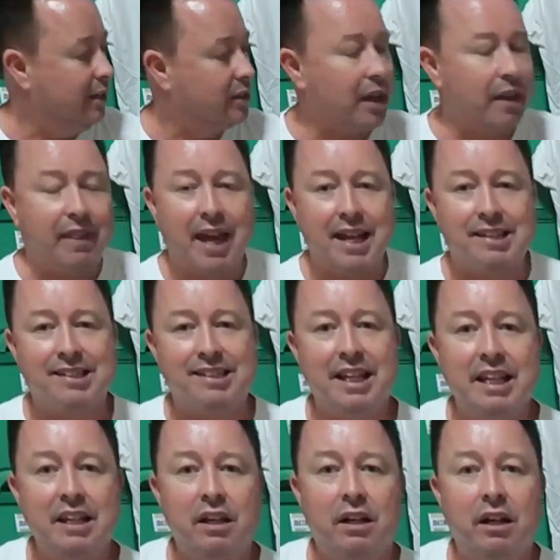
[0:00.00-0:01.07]
is their
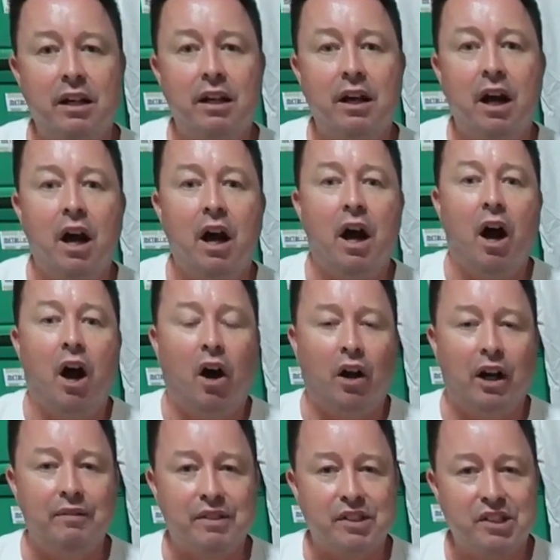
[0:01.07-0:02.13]
singer,
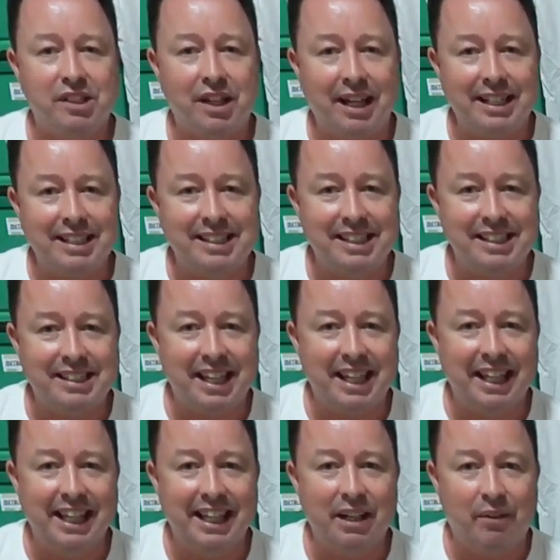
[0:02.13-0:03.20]
Oliver Sykes's
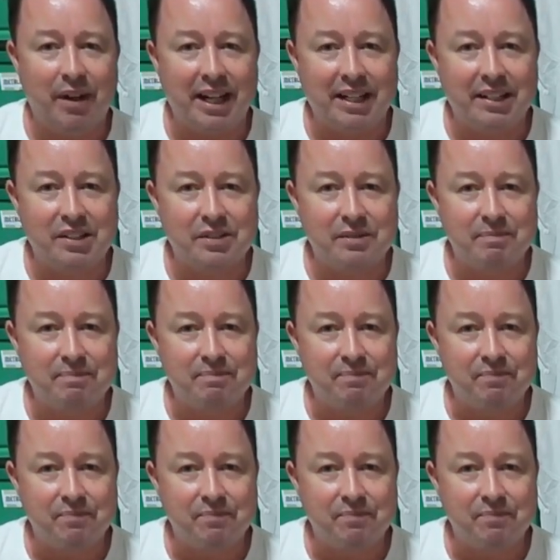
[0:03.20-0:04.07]
lyrics.